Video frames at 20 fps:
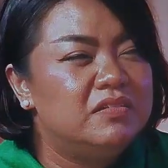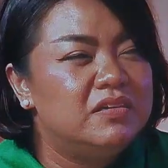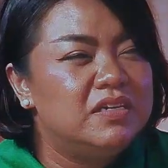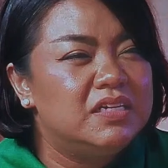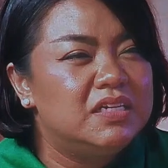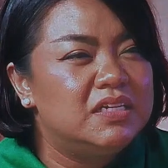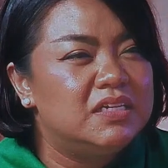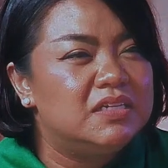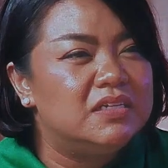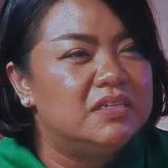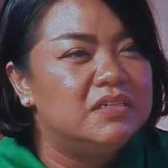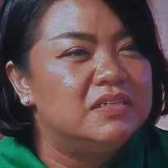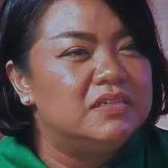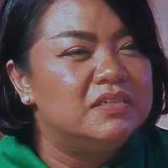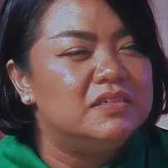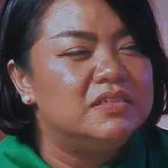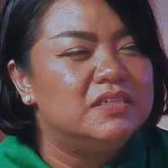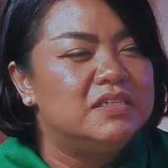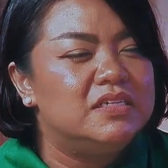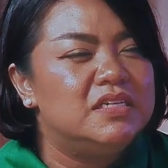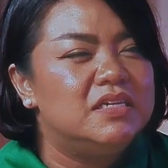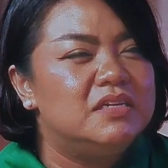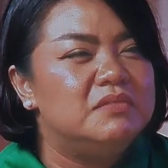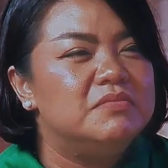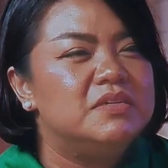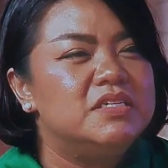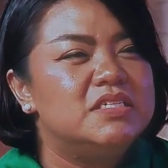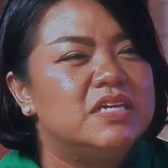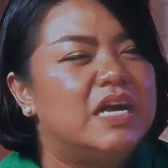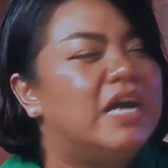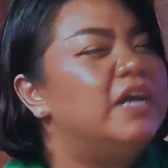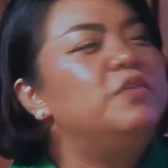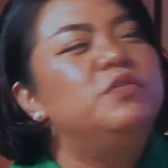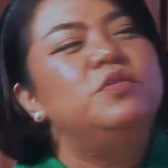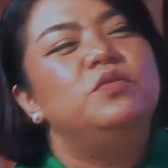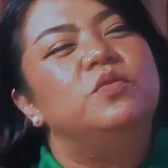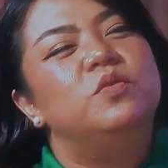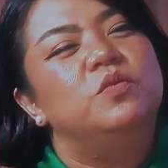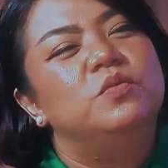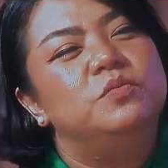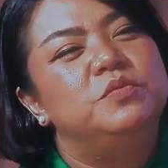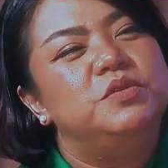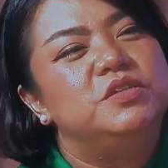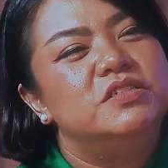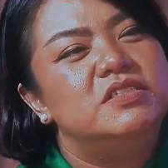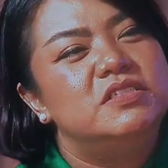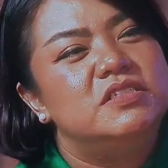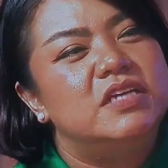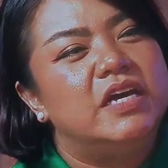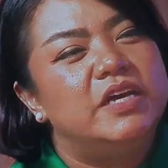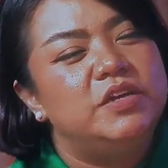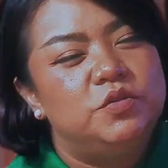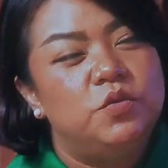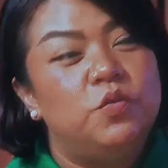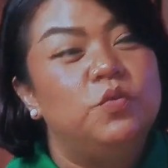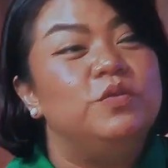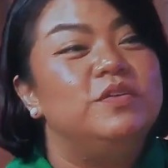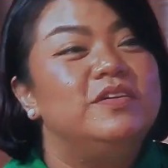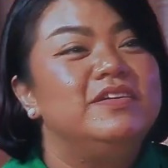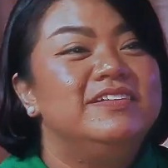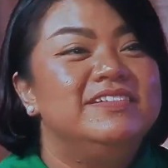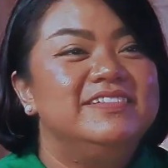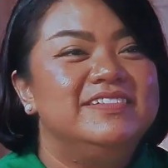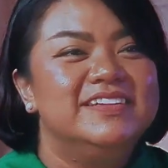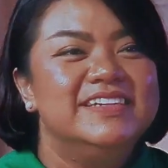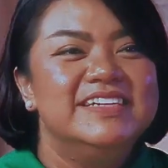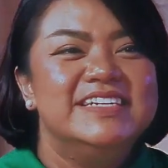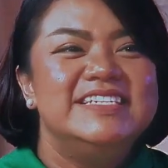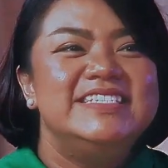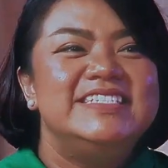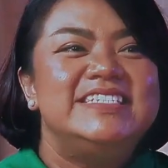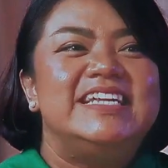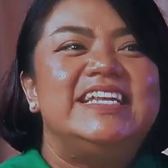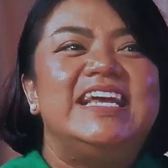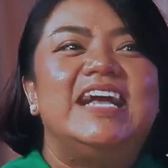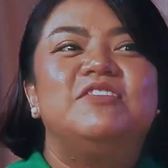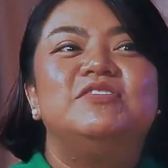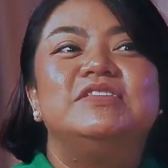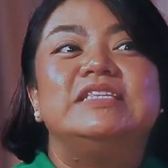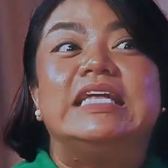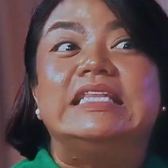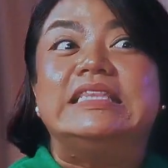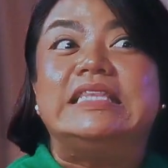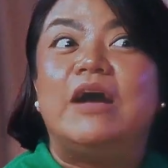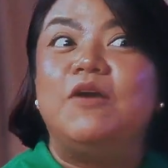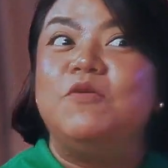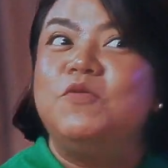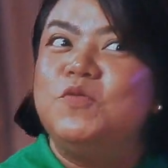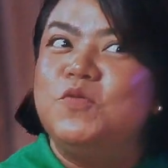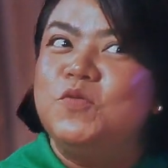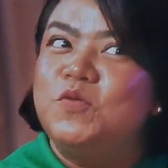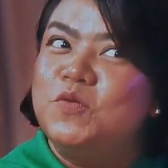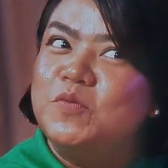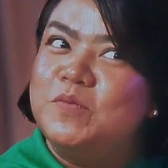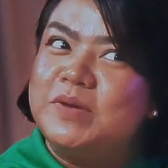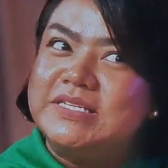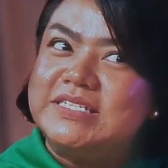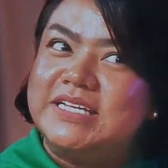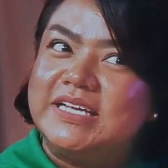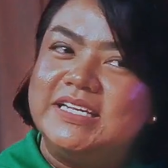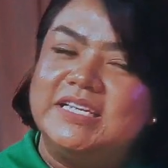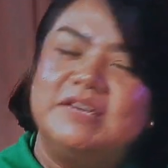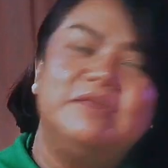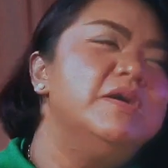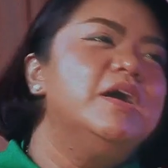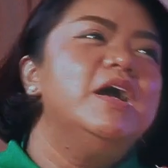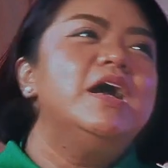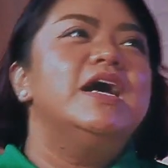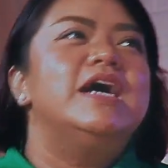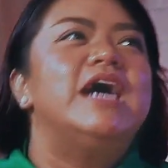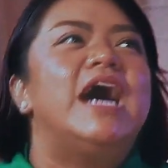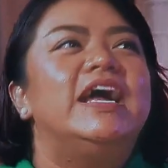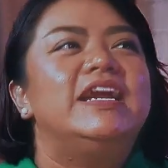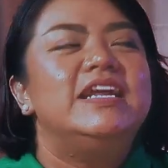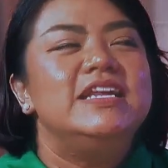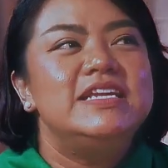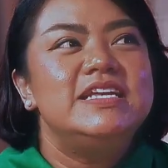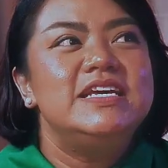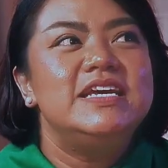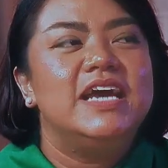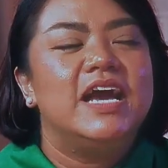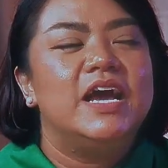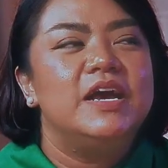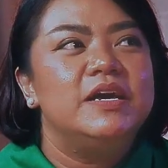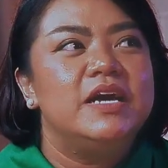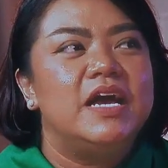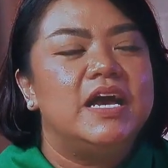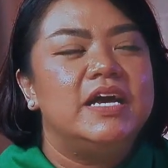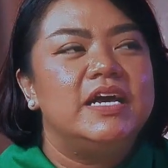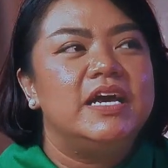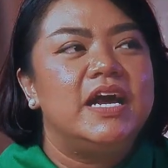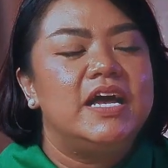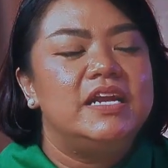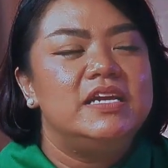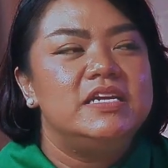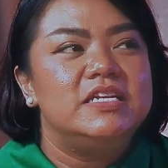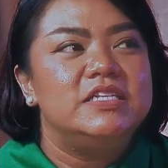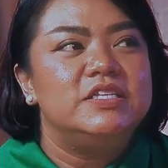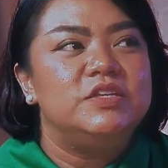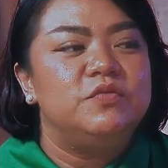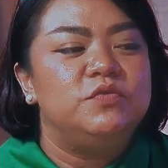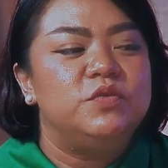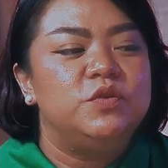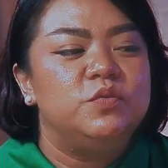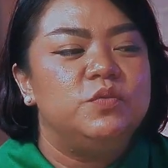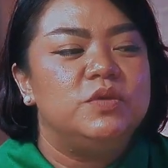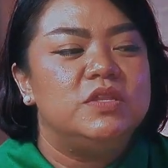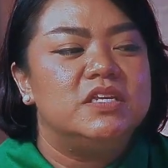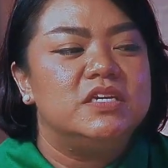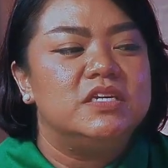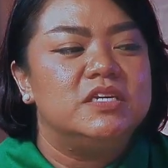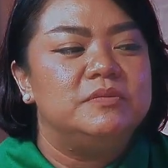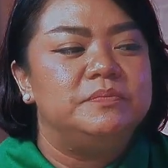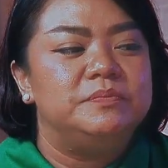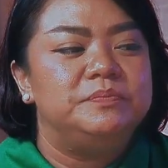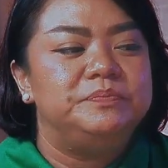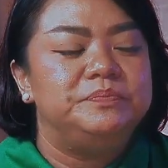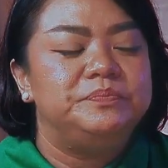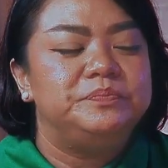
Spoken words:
on it. Jadi macam I don't know, because I don't. Jadi aku tak tahu macam mana. Hari ni I had an interview with a